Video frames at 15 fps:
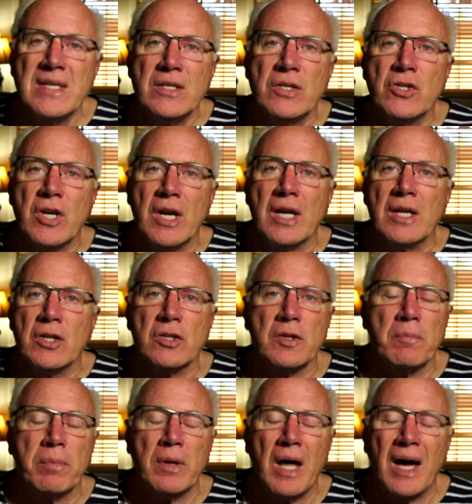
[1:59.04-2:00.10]
changes
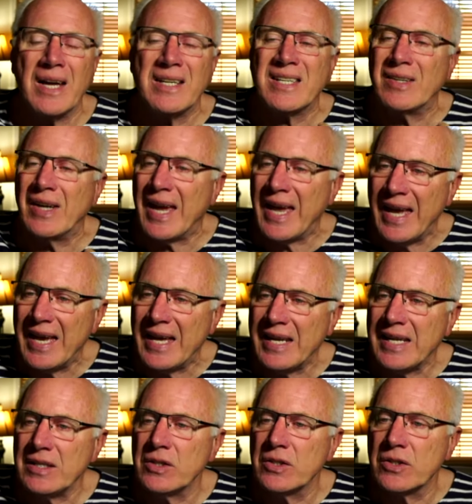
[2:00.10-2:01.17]
apply to any
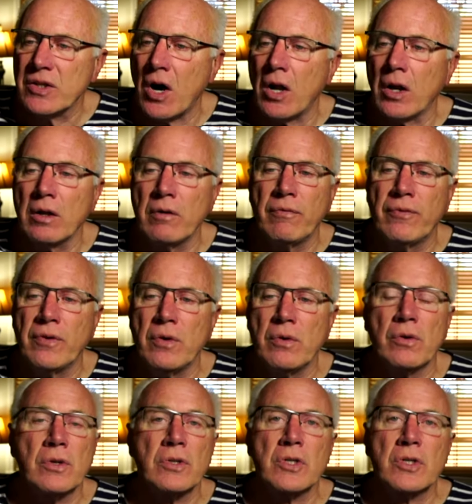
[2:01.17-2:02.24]
solid food or
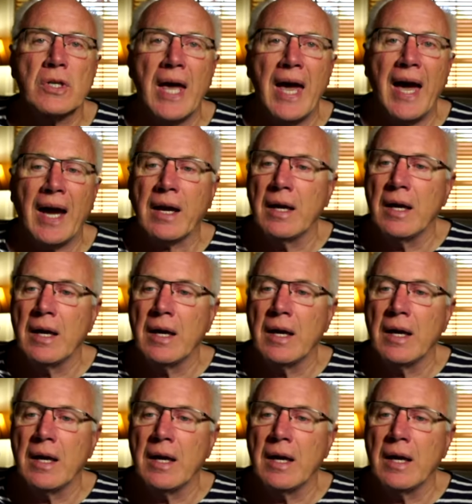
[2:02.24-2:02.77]
snack